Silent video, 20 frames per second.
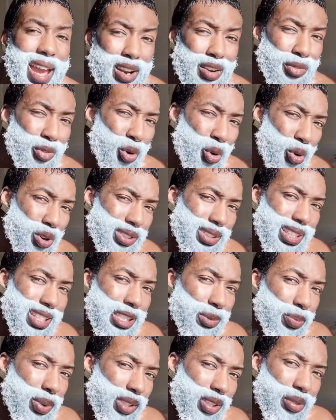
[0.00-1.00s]
and of course it
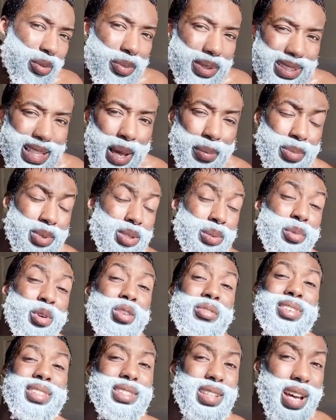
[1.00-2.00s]
speeds up your metabolism
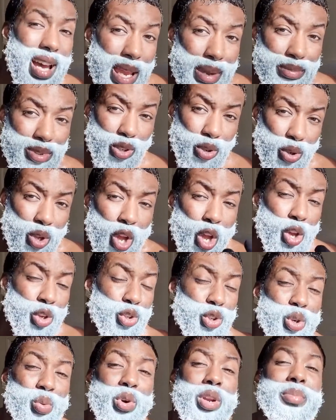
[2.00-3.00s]
over time, so
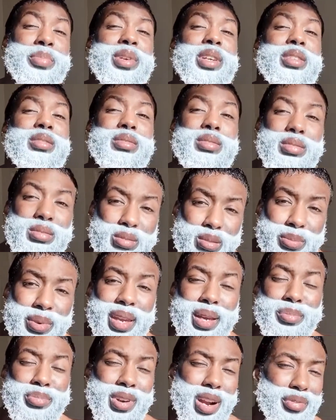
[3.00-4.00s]
you want to be
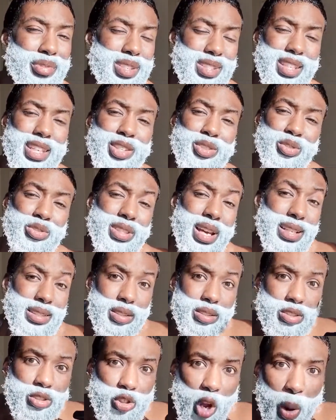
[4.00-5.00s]
consuming breakfast in your diet.
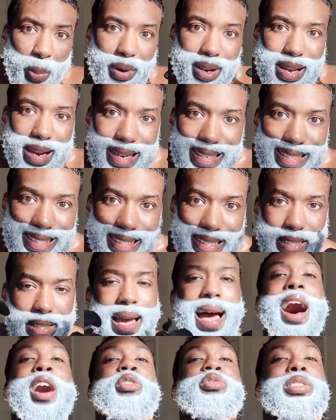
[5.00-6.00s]
Stop cutting
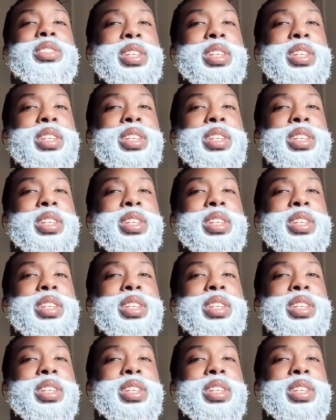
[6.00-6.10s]
out